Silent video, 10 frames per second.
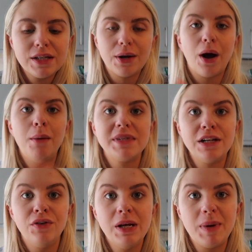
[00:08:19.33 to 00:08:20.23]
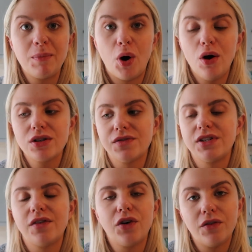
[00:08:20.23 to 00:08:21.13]
So it comes in a really big box.
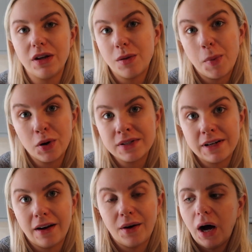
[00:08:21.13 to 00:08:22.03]
Obviously I've got rid of the box now,